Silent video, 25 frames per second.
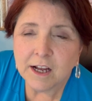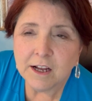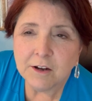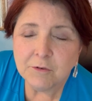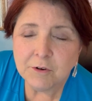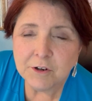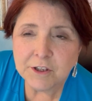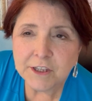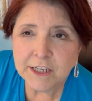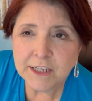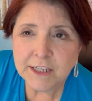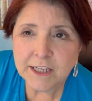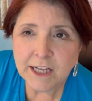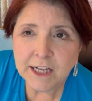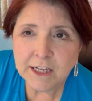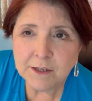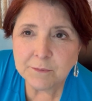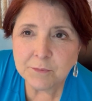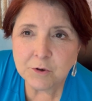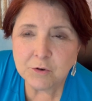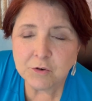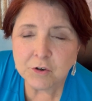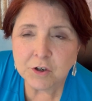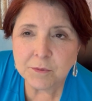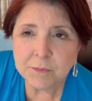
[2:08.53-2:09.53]
where they can't
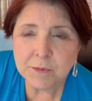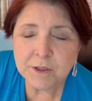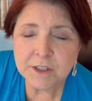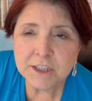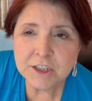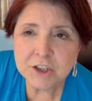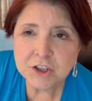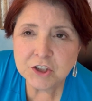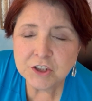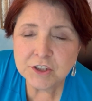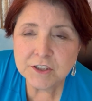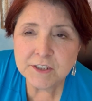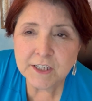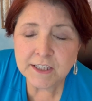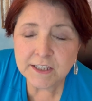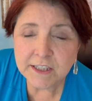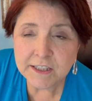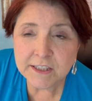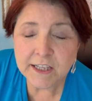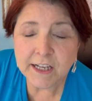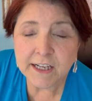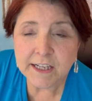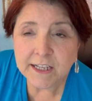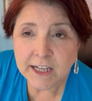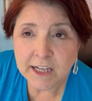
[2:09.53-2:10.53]
port, but let's just say that
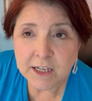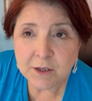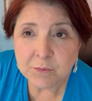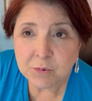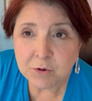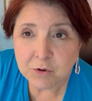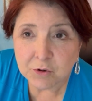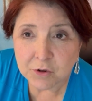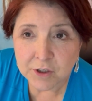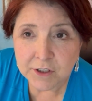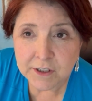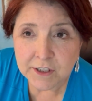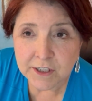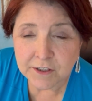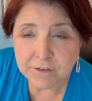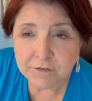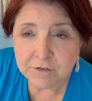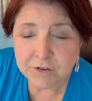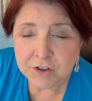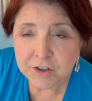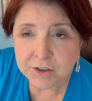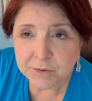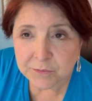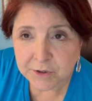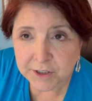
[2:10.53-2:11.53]
they can't port there for
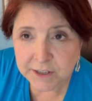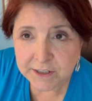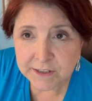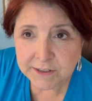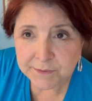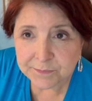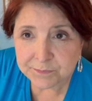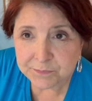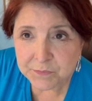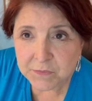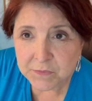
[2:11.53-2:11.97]
some reason.